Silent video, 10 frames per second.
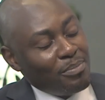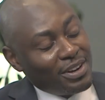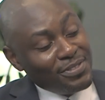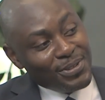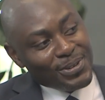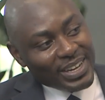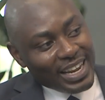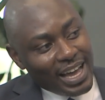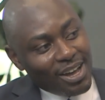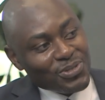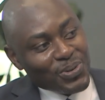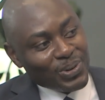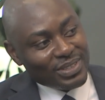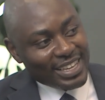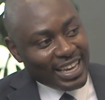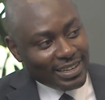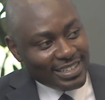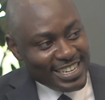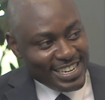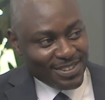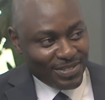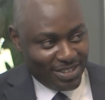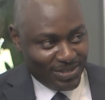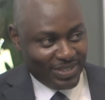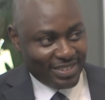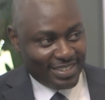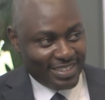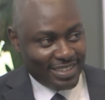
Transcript: But if you look at households and individuals